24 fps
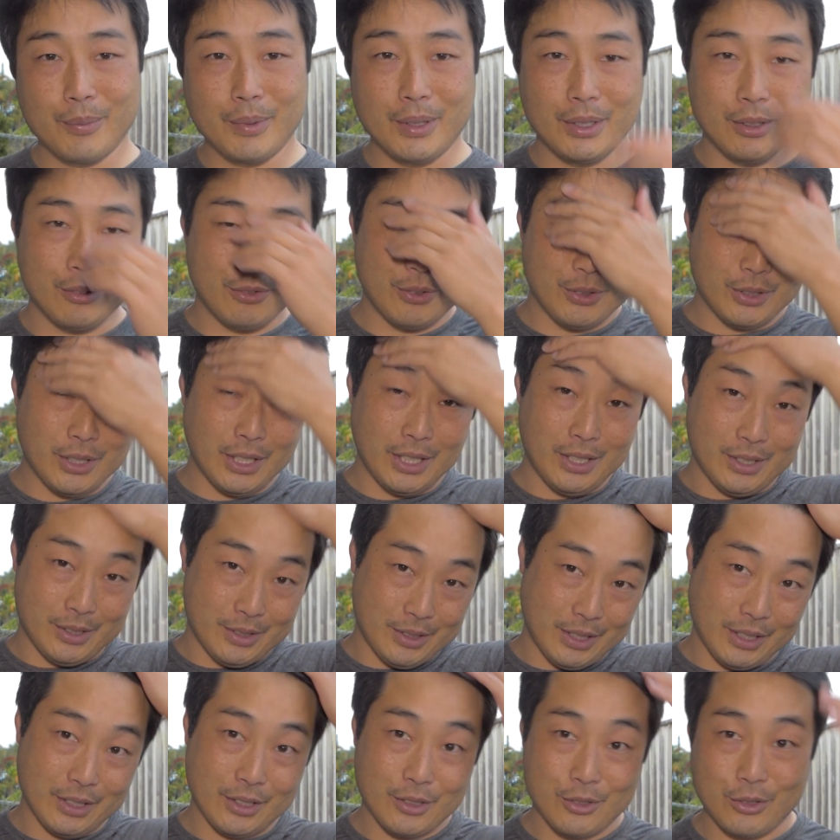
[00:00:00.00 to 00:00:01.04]
And if you kind of,
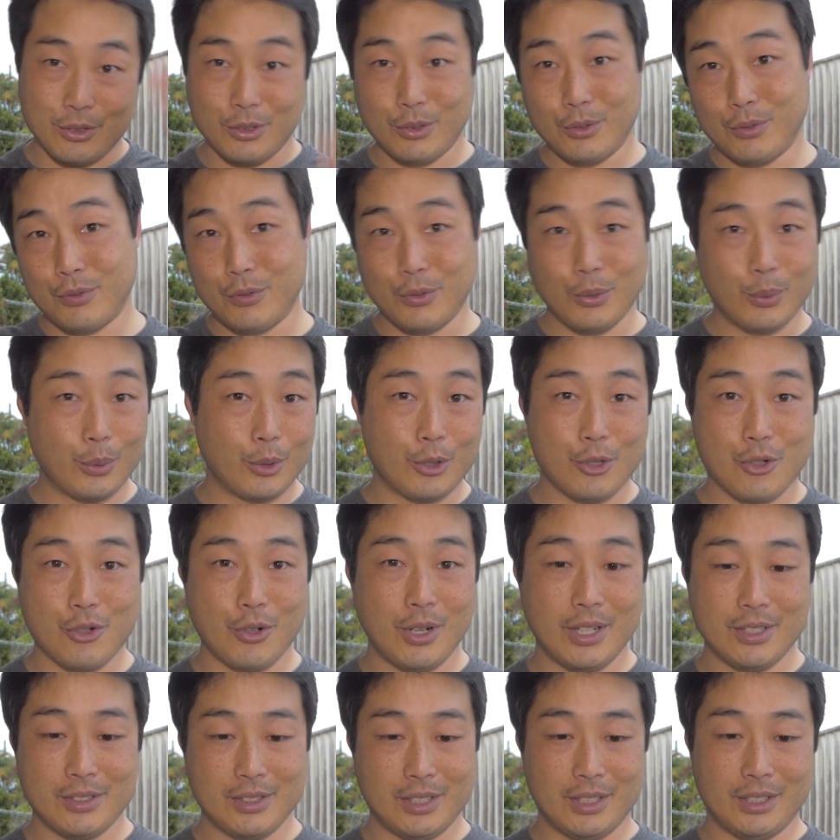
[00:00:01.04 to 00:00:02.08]
I guess if you were to
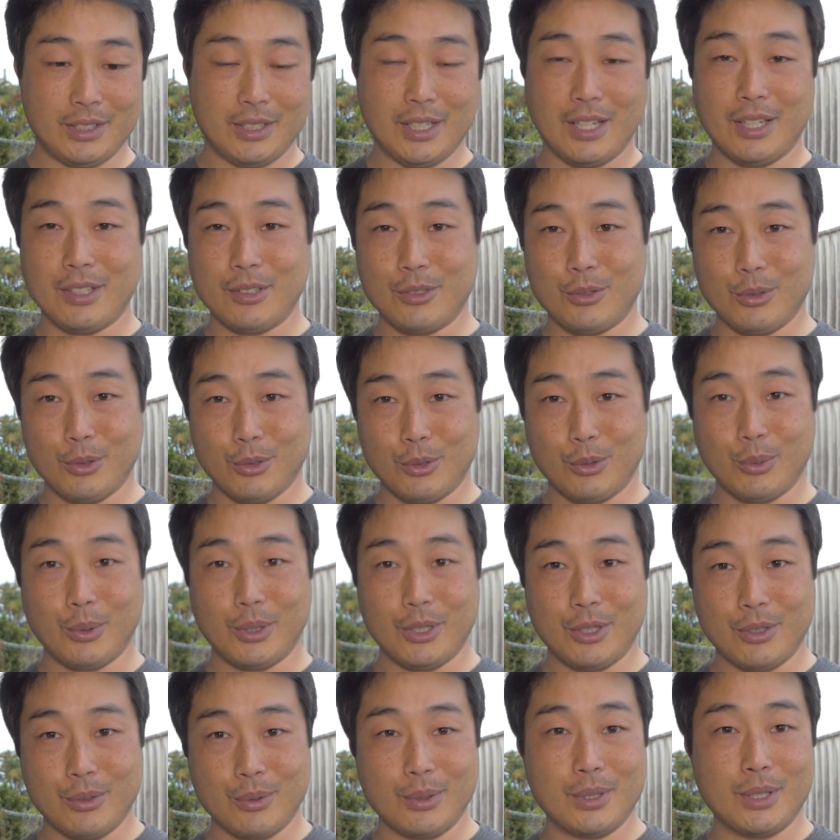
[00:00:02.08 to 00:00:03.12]
translate that into a
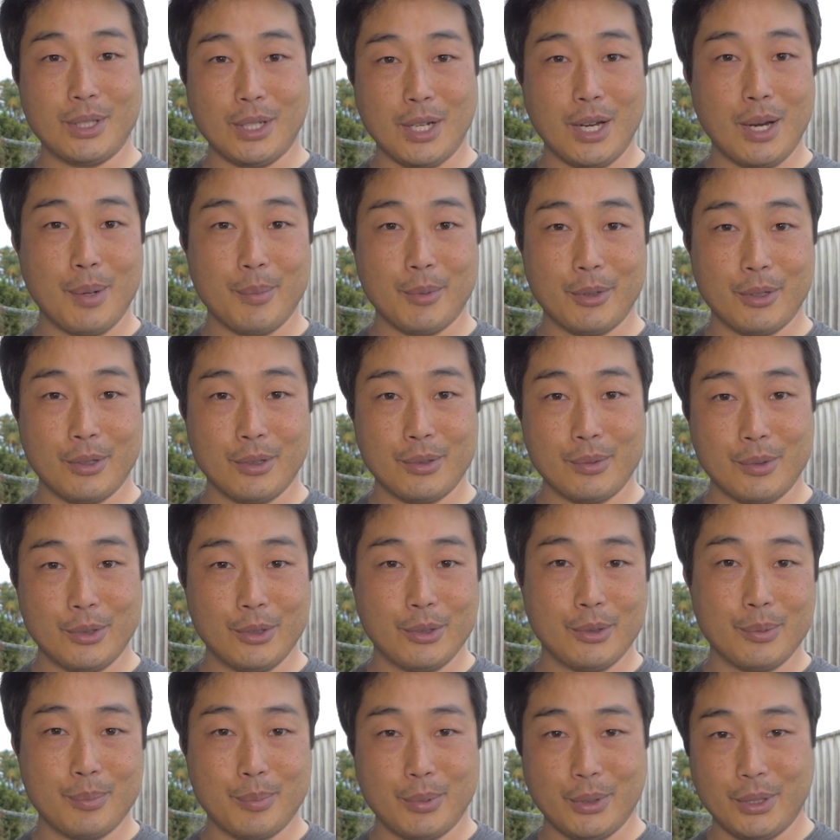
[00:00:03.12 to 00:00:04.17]
23 diameter, you
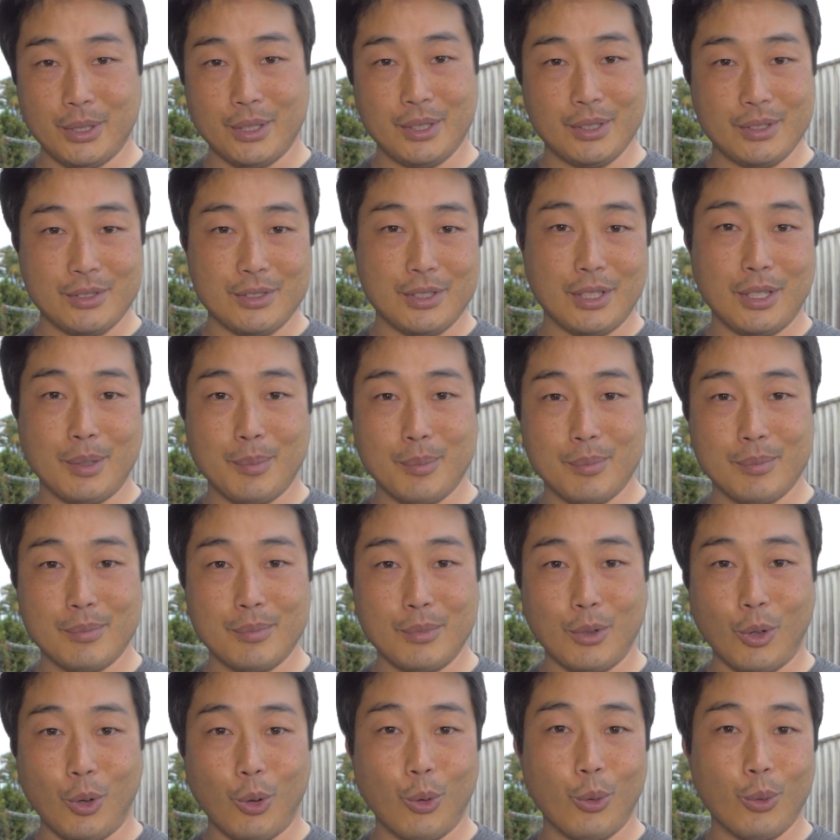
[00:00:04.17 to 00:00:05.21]
know, put it in the same
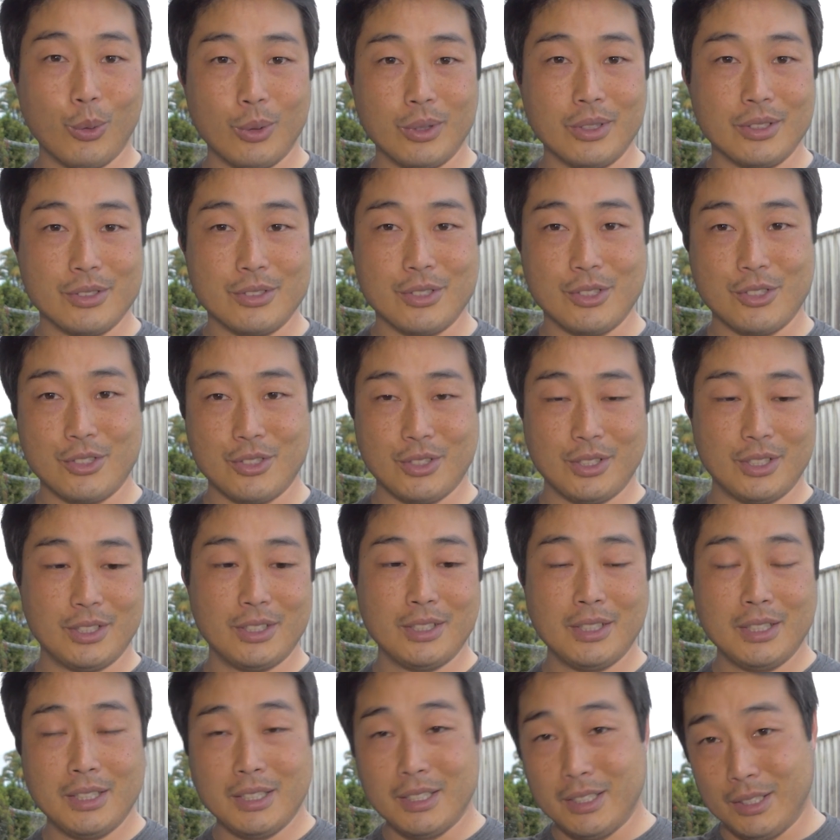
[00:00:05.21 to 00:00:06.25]
hole essentially,
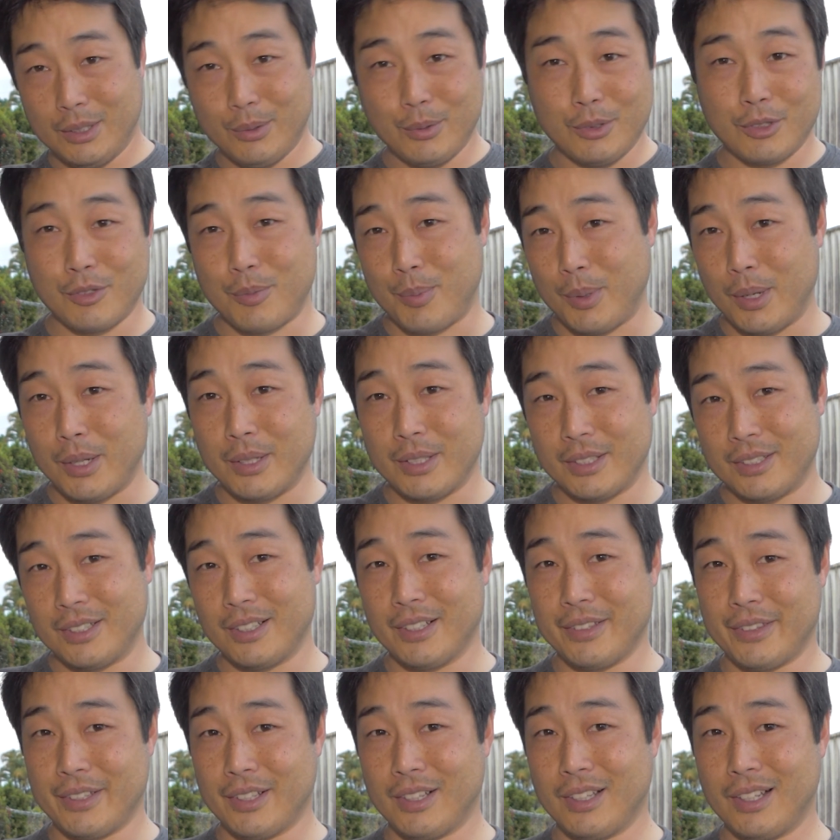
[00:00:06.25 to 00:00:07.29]
it would have probably
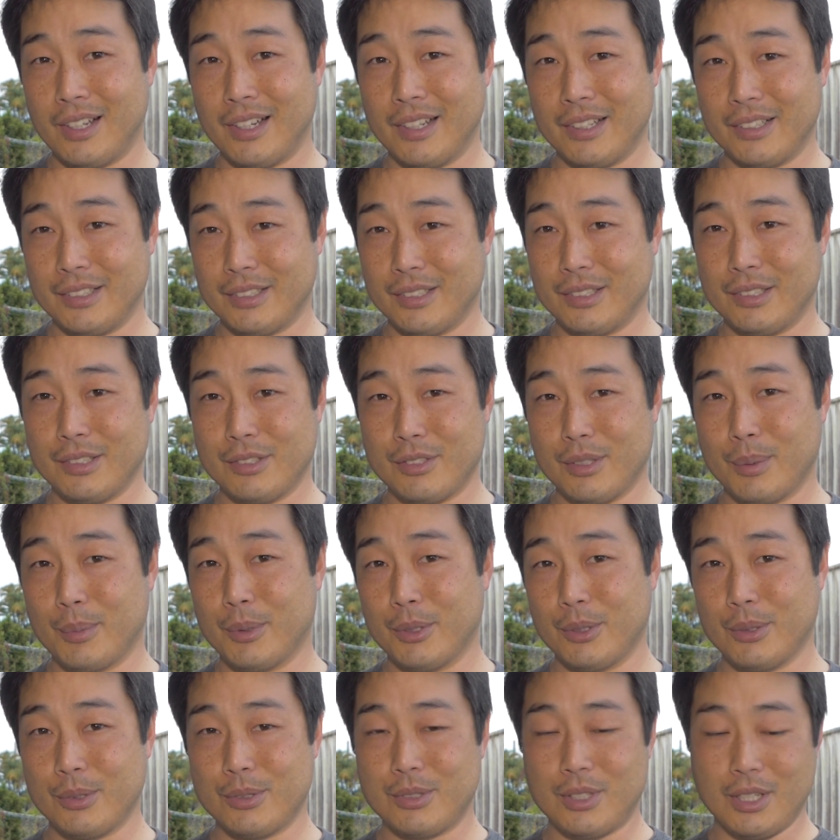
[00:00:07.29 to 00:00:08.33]
cut the line in some of
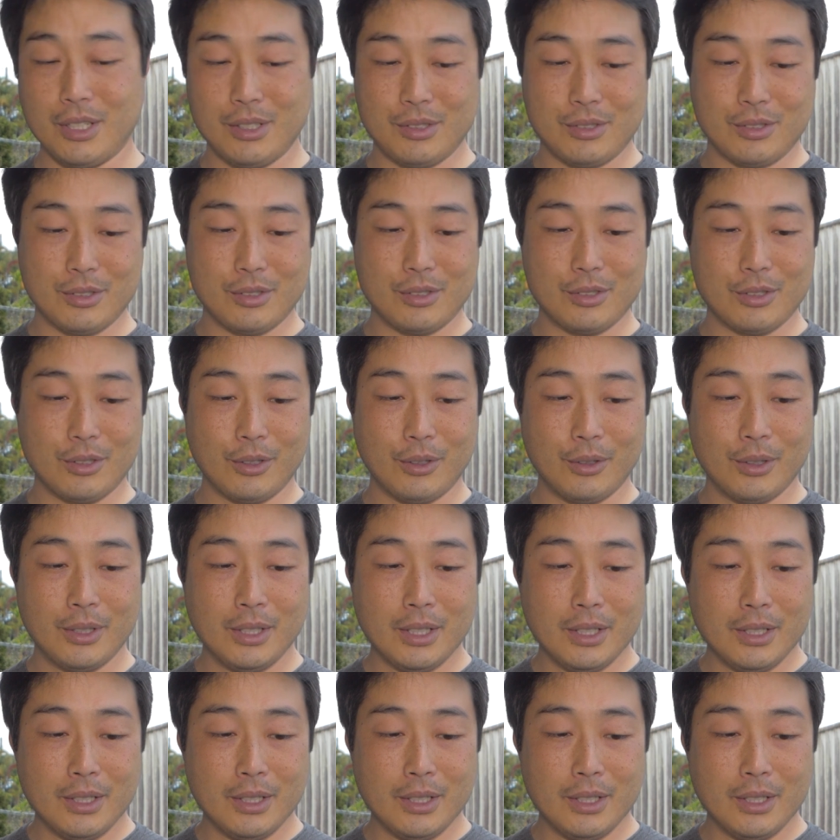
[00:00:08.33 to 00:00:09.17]
those cases. So